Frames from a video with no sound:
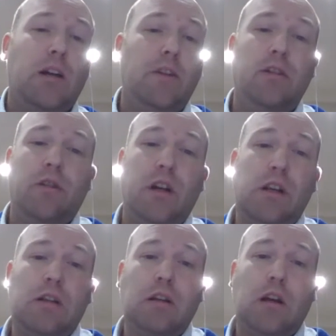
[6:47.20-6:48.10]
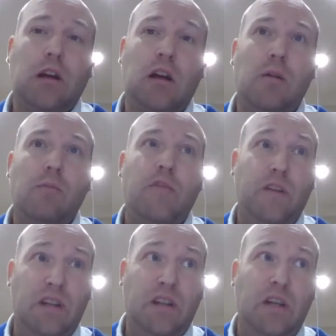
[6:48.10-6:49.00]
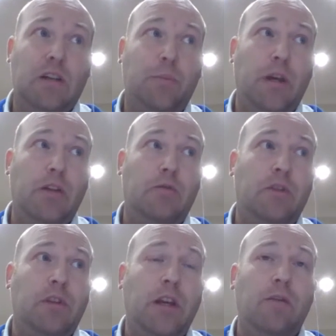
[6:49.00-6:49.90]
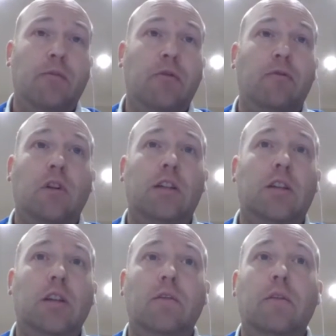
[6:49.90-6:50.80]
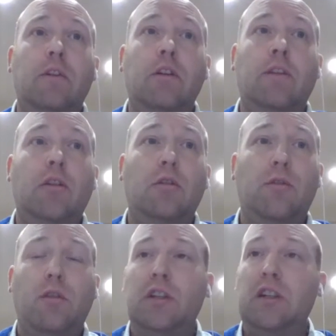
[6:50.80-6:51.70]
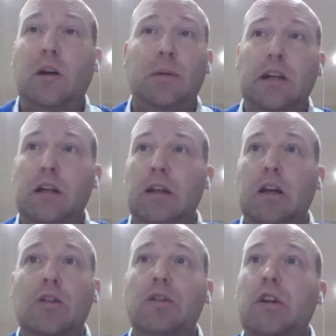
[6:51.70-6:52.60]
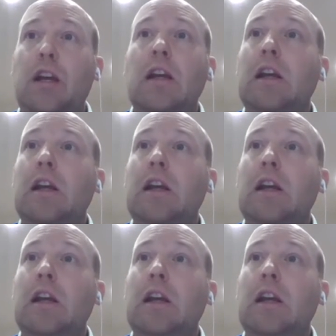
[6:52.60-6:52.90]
interest, 56 bids received from a variety of local authorities up and down the country.